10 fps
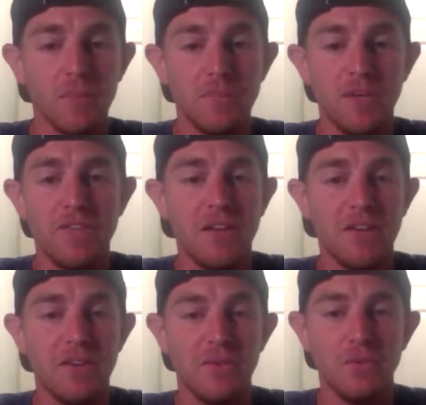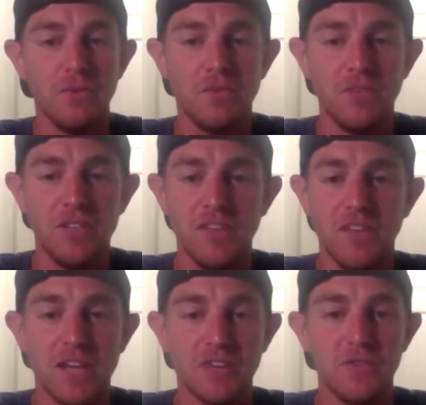updates that you will see in the
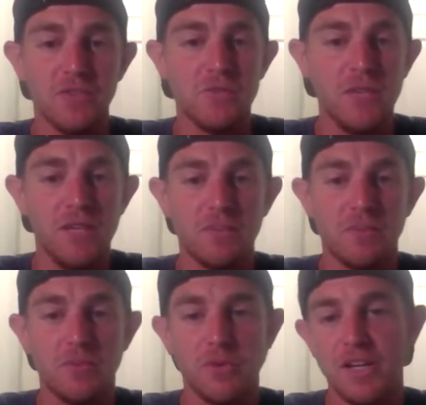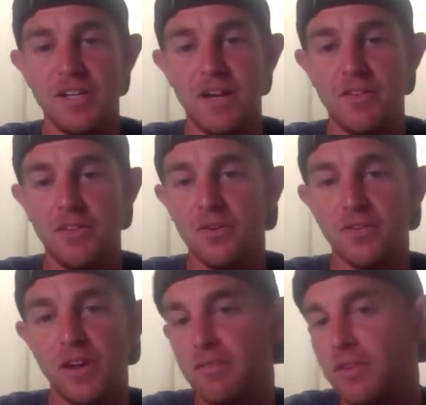next few weeks before getting down there, or
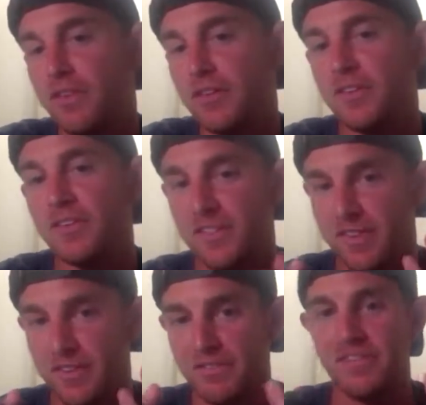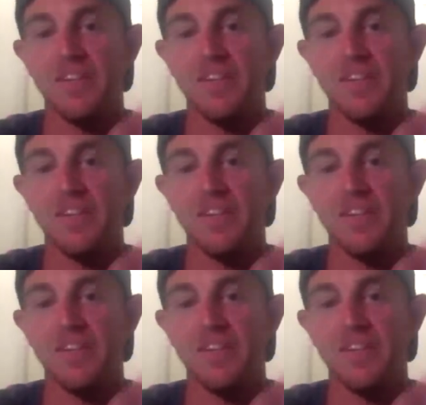is everything is there?